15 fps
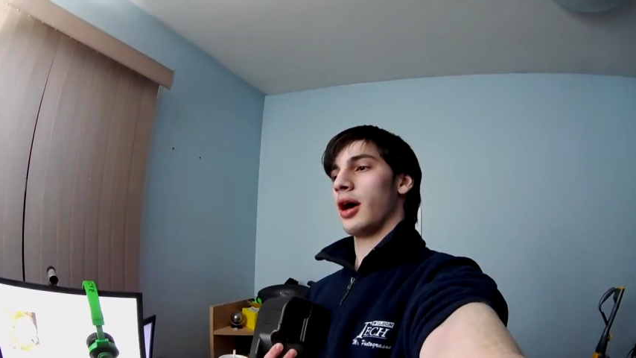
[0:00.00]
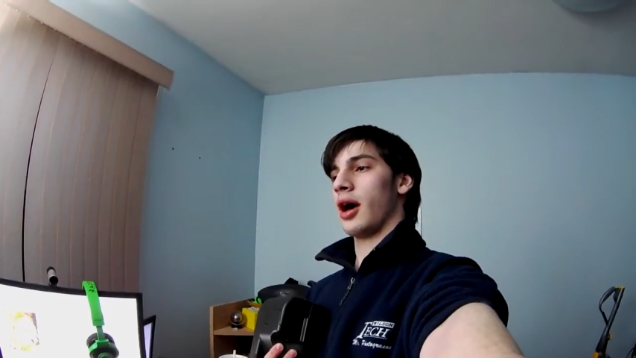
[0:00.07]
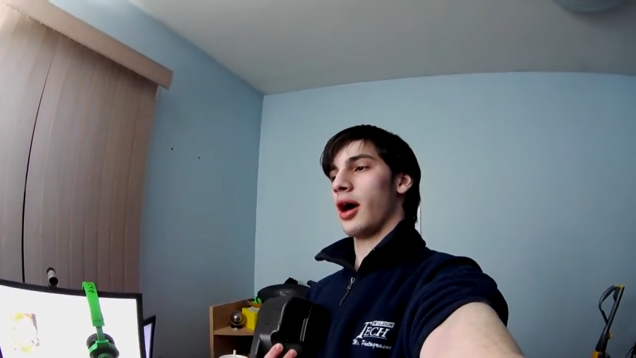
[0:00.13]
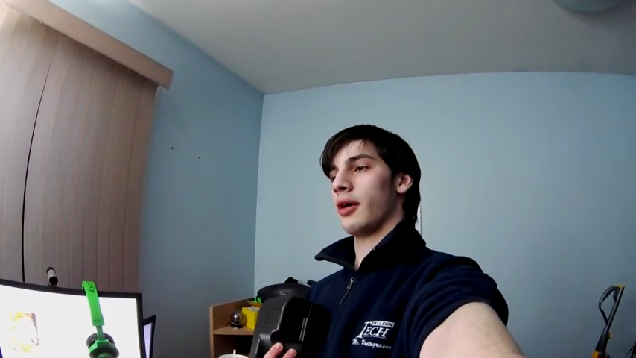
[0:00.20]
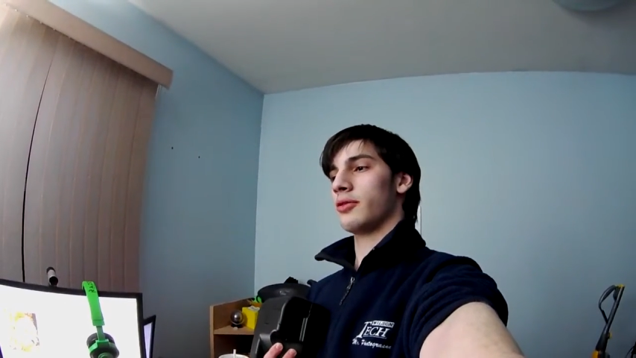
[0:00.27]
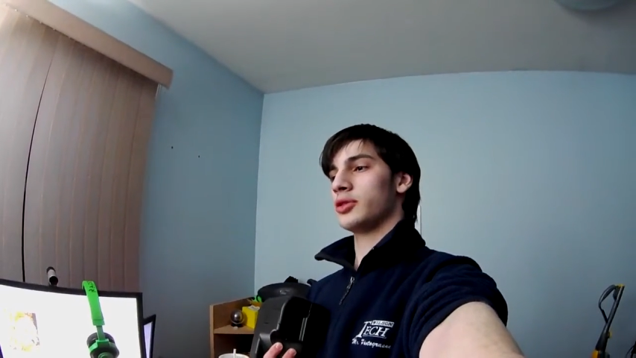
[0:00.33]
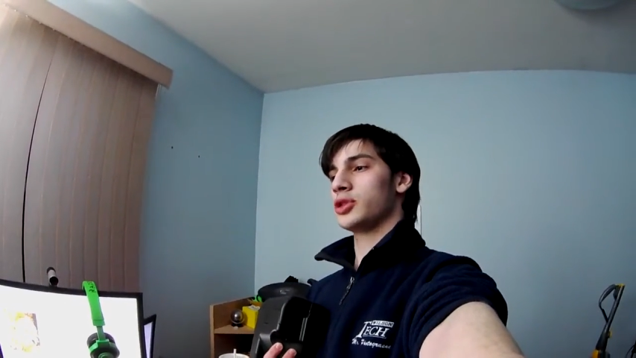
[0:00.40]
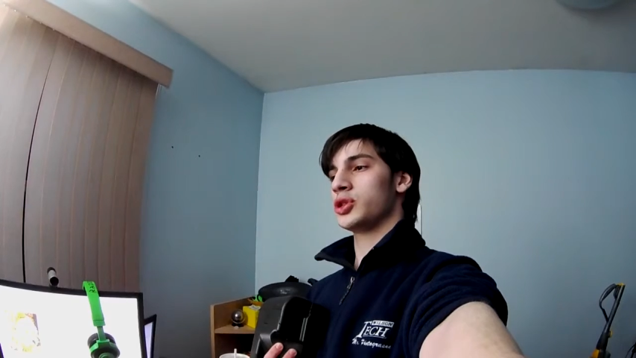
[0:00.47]
I
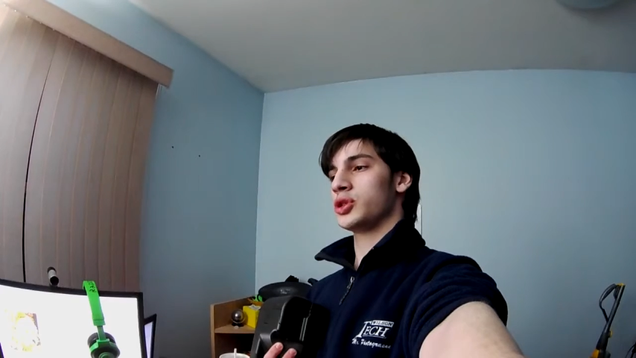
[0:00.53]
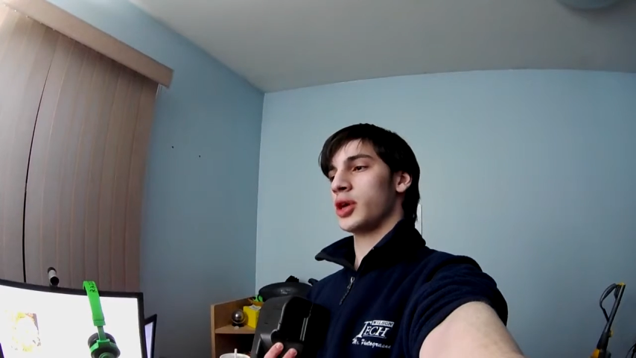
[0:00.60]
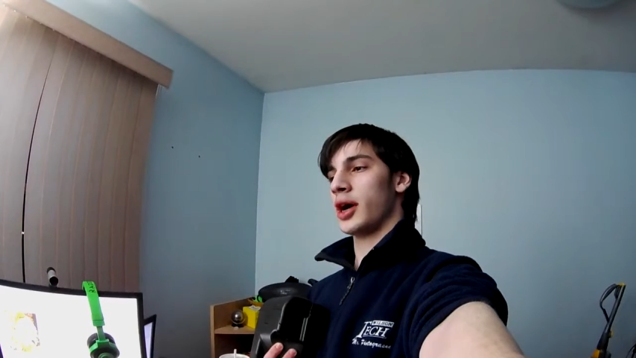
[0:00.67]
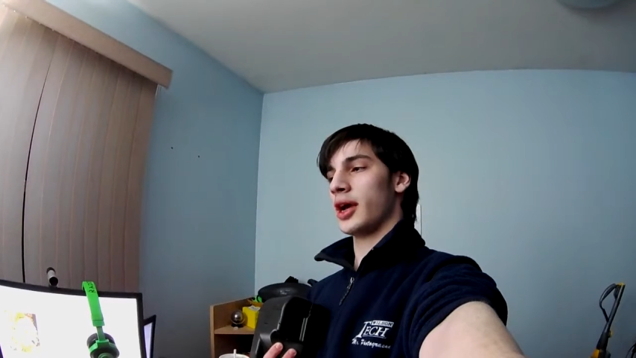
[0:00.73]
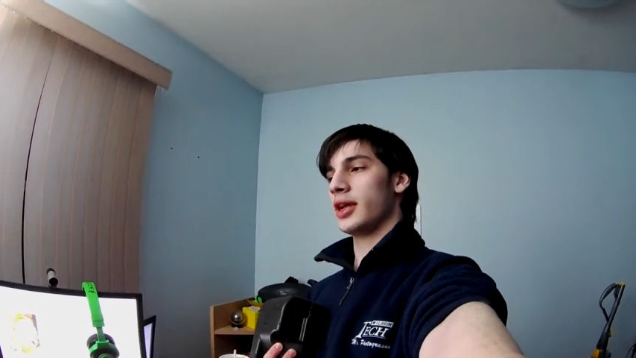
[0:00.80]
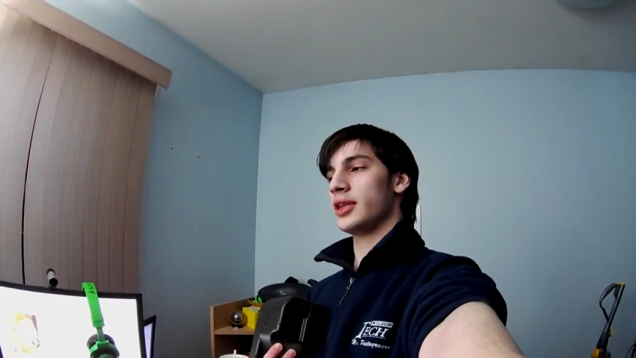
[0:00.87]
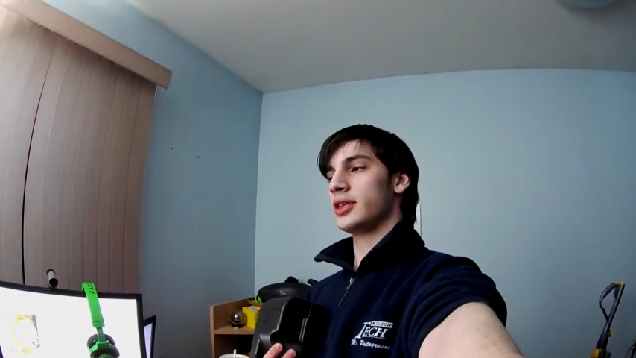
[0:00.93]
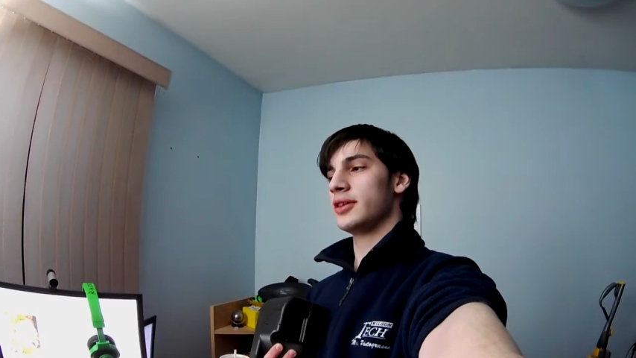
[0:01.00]
was
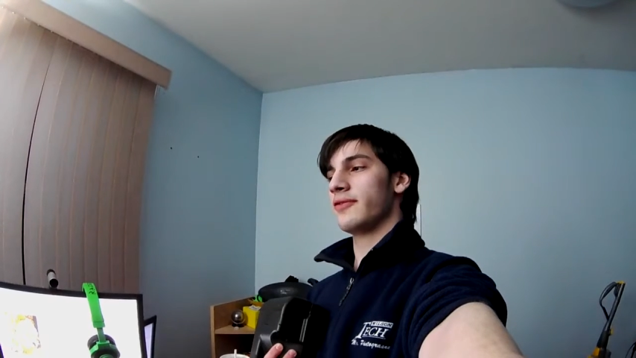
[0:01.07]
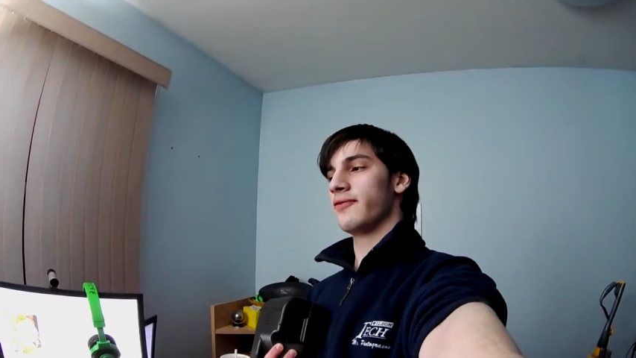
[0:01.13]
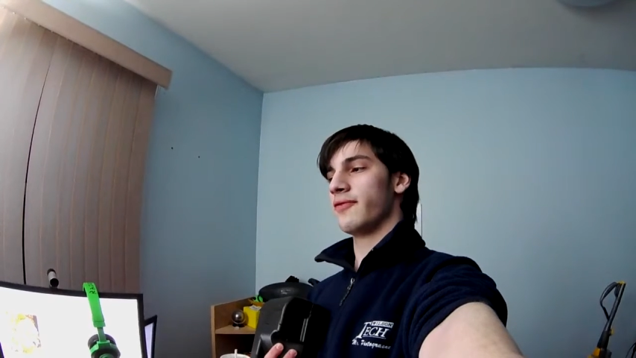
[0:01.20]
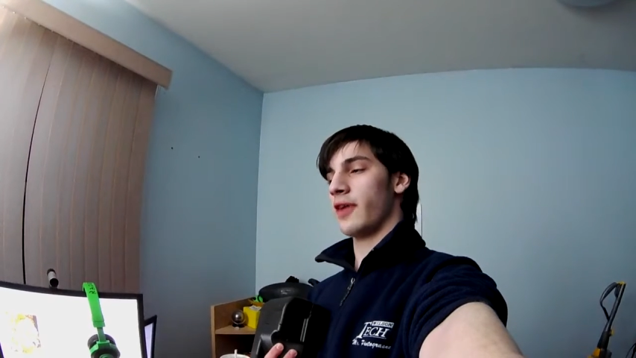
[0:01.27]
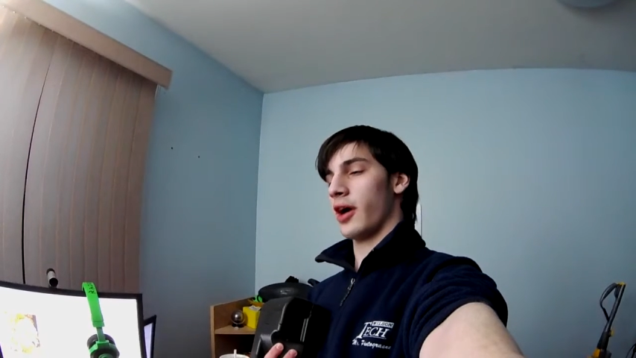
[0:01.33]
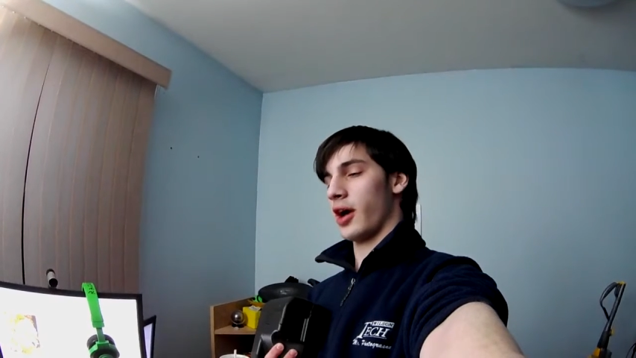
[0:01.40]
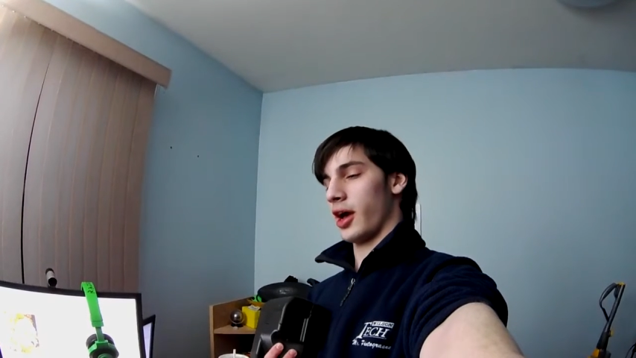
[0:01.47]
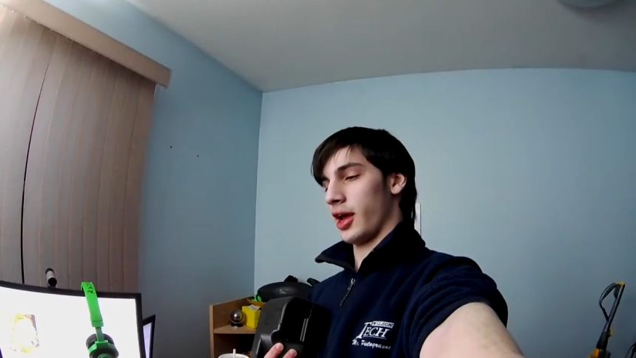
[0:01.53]
trying to
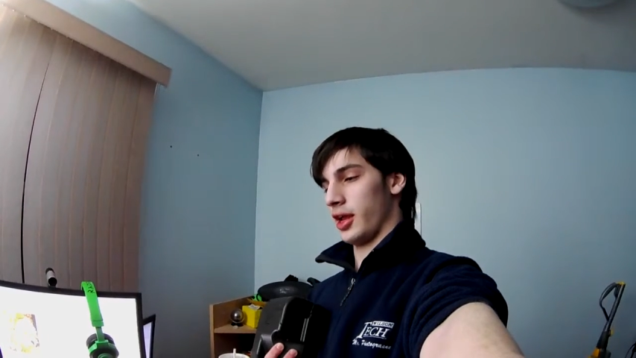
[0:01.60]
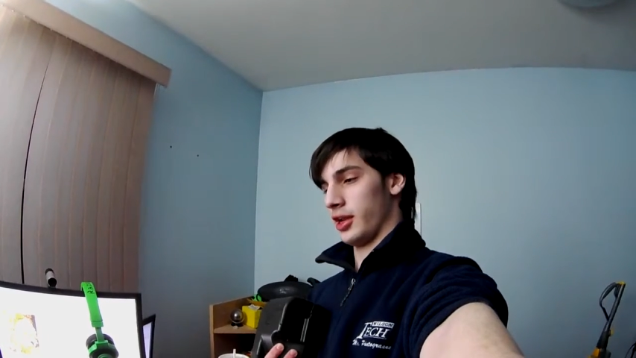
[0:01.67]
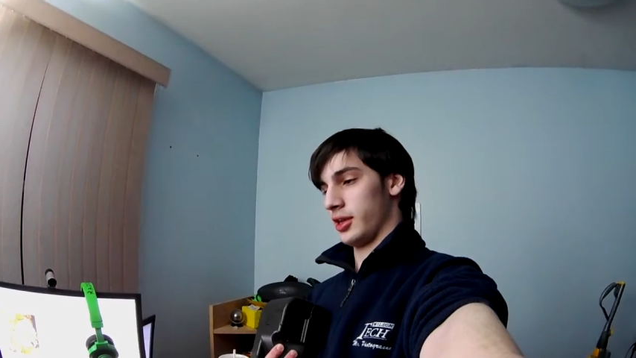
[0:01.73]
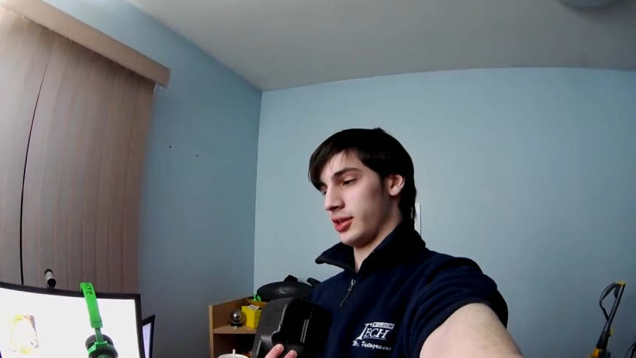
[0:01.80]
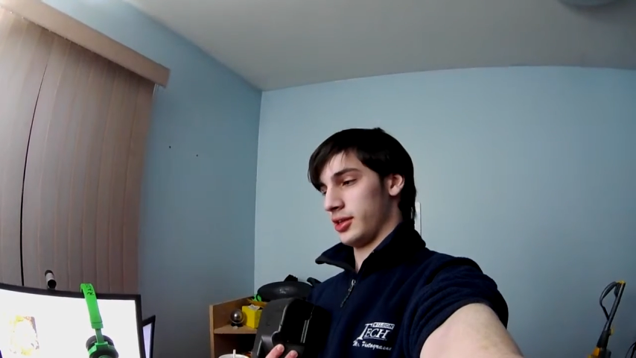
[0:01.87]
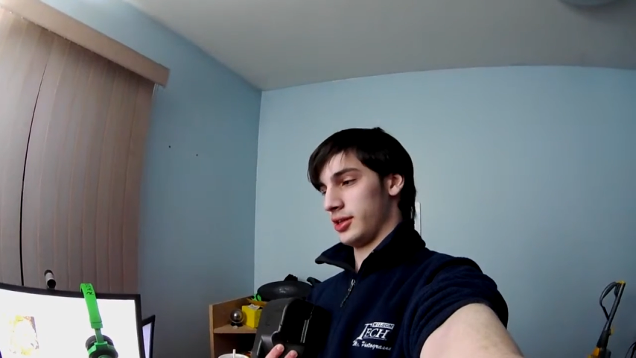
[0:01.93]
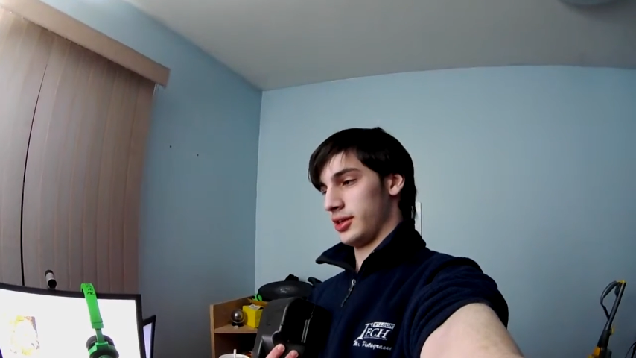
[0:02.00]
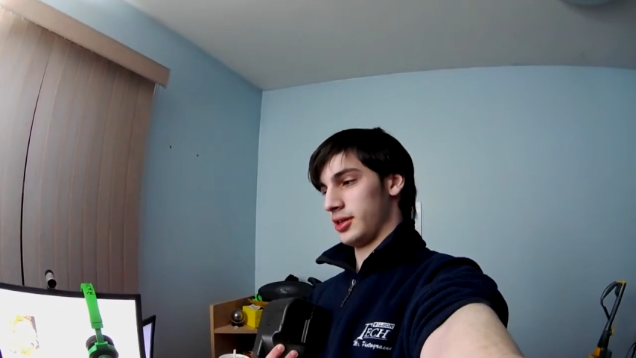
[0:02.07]
find